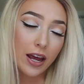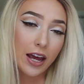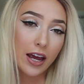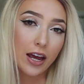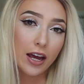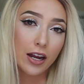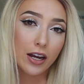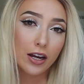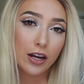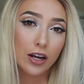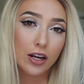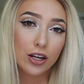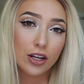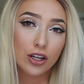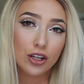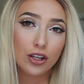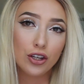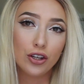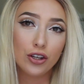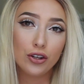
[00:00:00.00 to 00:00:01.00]
and
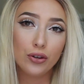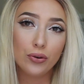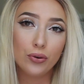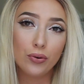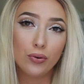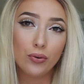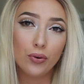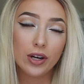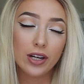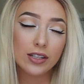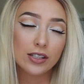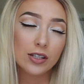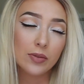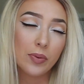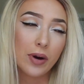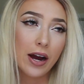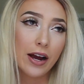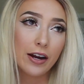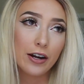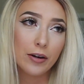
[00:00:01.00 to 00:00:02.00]
you
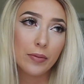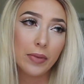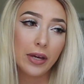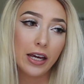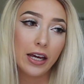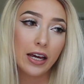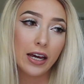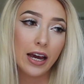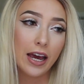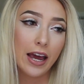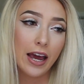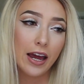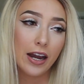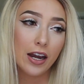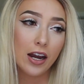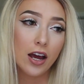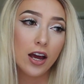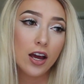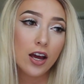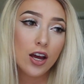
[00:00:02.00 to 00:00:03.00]
inspire me,
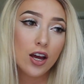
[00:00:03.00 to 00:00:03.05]
and